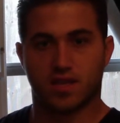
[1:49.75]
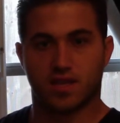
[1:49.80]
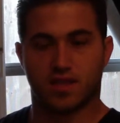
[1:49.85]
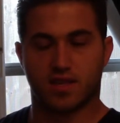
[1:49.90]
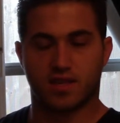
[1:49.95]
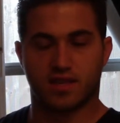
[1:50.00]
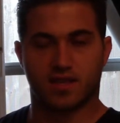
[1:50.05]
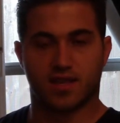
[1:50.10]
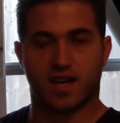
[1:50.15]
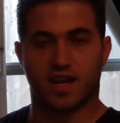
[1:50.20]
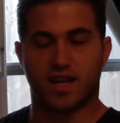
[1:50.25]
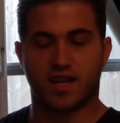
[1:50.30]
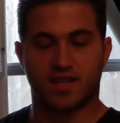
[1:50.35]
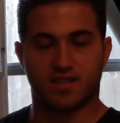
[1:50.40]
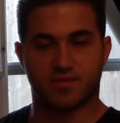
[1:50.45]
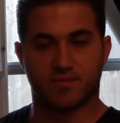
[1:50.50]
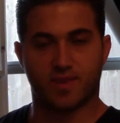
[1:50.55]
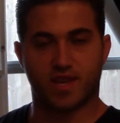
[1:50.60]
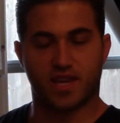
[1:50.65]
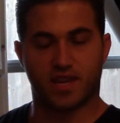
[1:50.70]
this guy
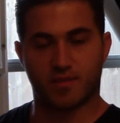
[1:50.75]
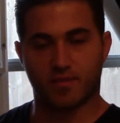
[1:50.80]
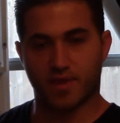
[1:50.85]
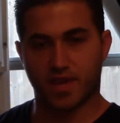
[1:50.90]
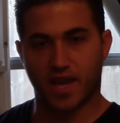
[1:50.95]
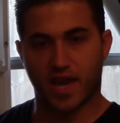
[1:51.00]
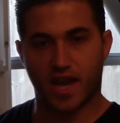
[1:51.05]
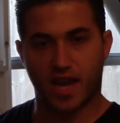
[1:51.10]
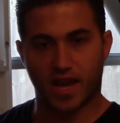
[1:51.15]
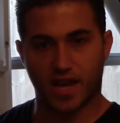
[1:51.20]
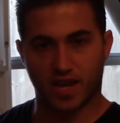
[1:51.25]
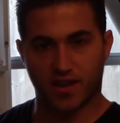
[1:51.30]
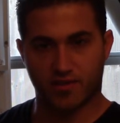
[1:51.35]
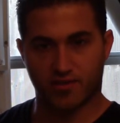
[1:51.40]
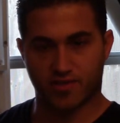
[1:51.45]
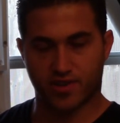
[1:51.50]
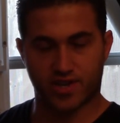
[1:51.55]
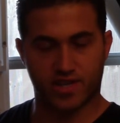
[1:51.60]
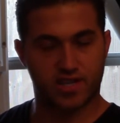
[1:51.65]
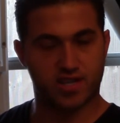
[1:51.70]
is making me
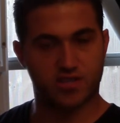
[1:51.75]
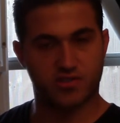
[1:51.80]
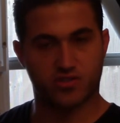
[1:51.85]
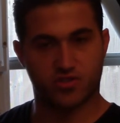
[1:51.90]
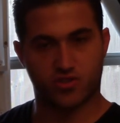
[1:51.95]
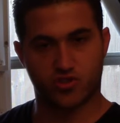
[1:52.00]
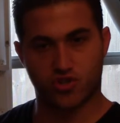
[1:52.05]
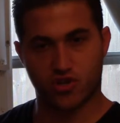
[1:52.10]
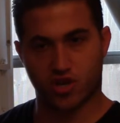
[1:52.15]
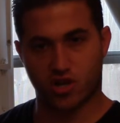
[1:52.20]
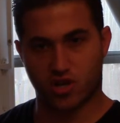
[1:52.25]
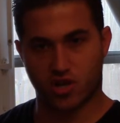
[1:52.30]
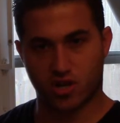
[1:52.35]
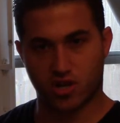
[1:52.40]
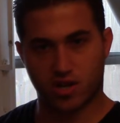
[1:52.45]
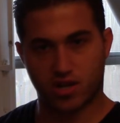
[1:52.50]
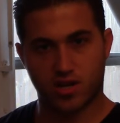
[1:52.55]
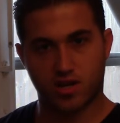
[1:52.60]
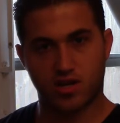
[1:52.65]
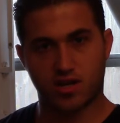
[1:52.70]
angry, he's a
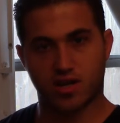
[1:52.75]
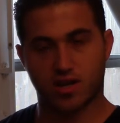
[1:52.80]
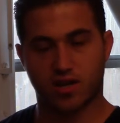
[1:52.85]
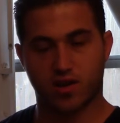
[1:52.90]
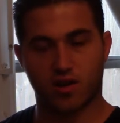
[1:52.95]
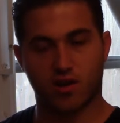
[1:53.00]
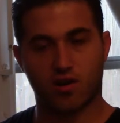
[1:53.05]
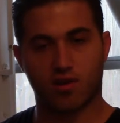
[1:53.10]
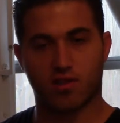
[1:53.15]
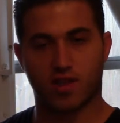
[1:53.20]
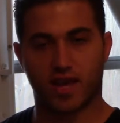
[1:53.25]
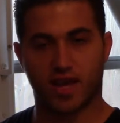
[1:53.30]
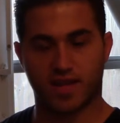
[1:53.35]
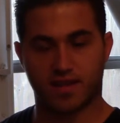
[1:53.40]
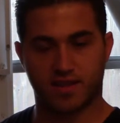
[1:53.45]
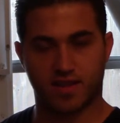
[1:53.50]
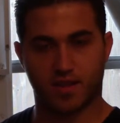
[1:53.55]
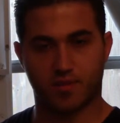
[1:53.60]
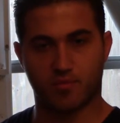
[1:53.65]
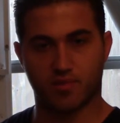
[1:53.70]
jerk, and all
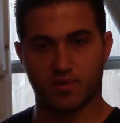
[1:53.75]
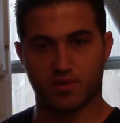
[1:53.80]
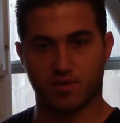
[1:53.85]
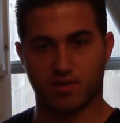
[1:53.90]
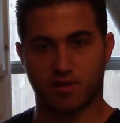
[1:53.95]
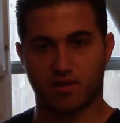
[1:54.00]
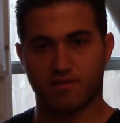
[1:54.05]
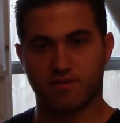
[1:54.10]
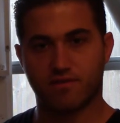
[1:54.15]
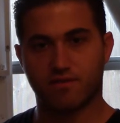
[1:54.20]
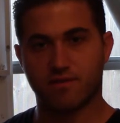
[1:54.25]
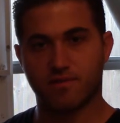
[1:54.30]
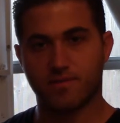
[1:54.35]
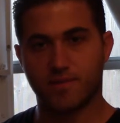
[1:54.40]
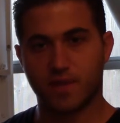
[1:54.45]
that type of stuff.